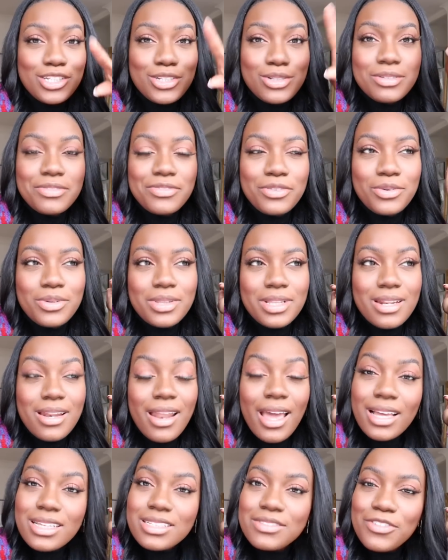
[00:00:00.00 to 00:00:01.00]
tuned for the
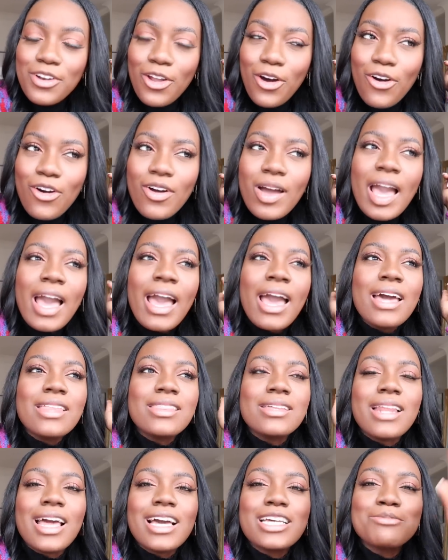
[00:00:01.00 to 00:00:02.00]
next vlog,
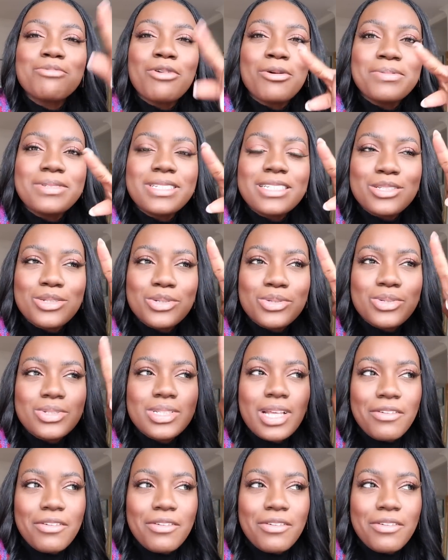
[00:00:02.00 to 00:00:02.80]
the next property tours.